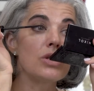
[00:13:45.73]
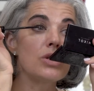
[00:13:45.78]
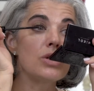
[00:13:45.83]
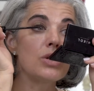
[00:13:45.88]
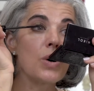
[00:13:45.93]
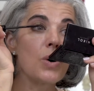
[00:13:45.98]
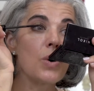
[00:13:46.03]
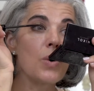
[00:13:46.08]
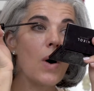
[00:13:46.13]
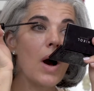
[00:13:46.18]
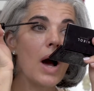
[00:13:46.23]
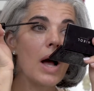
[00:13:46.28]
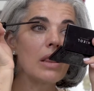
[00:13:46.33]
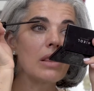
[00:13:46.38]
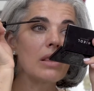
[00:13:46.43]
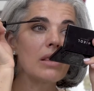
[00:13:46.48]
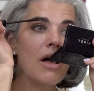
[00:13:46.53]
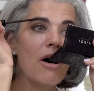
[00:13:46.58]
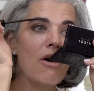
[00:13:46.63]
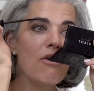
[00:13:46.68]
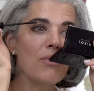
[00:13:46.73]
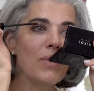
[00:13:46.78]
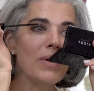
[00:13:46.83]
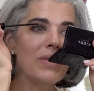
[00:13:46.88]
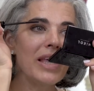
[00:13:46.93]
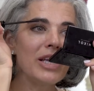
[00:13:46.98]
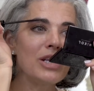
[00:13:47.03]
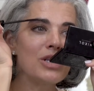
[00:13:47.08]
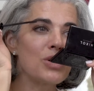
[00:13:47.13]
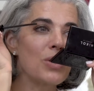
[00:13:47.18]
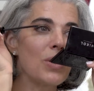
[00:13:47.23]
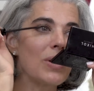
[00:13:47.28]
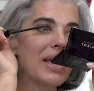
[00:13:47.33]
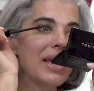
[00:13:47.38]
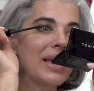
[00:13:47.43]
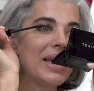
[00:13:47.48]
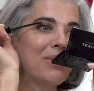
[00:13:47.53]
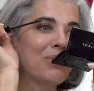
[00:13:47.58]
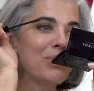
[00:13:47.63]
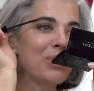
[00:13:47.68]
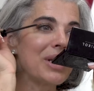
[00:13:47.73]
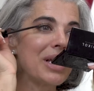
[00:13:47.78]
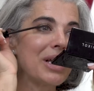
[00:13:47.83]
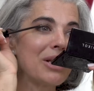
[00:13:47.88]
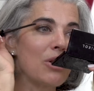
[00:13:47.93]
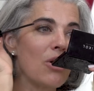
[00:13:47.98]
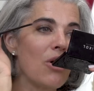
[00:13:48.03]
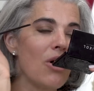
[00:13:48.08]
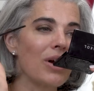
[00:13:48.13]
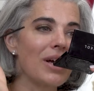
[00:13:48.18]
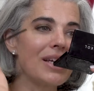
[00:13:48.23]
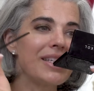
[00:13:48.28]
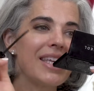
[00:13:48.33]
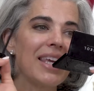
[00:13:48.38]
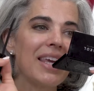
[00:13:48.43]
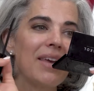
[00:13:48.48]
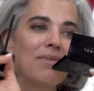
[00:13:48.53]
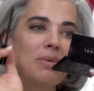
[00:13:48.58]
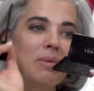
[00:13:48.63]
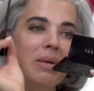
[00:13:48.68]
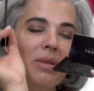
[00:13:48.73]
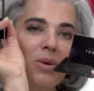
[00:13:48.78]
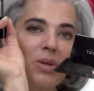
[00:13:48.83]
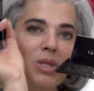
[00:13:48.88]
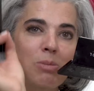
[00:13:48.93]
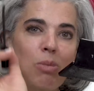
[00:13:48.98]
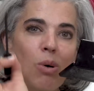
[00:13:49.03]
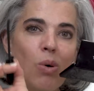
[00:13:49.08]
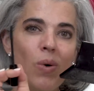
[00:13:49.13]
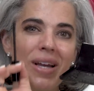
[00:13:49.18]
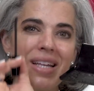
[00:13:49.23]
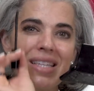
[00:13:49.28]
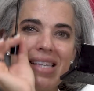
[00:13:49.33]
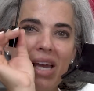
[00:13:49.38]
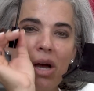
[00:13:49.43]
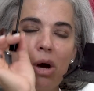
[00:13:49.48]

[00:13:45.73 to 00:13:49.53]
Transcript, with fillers: So I love when they start getting really long because it gives me those points,